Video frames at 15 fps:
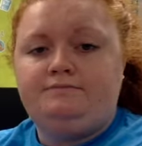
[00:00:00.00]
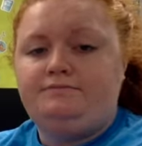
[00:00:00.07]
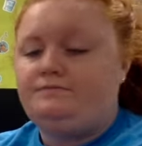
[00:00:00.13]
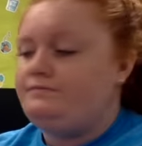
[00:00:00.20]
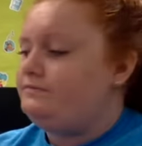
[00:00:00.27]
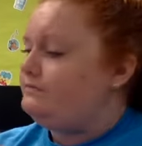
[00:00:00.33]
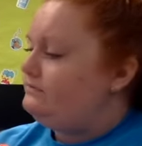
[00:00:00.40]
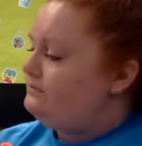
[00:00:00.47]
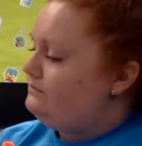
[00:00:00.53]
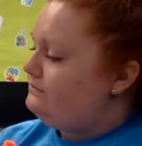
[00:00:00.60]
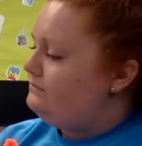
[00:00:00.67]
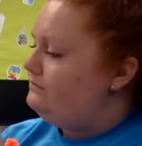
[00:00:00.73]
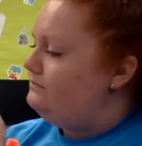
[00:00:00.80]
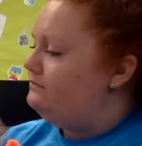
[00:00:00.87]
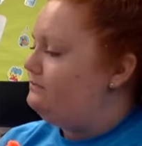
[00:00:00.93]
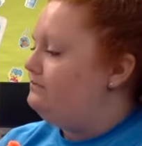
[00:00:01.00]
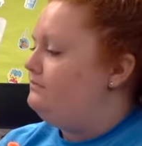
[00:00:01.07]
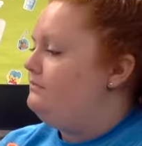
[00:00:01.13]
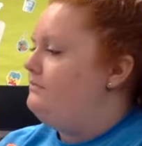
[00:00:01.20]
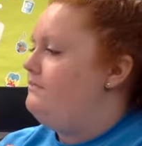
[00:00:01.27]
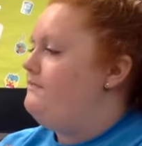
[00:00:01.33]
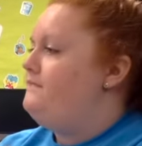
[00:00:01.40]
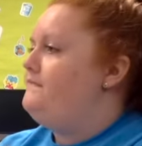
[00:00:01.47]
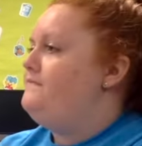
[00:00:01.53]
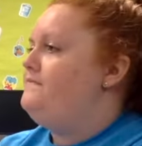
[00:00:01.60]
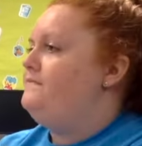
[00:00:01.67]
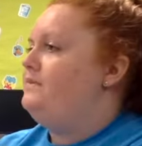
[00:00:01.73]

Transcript: No one is speaking in this clip.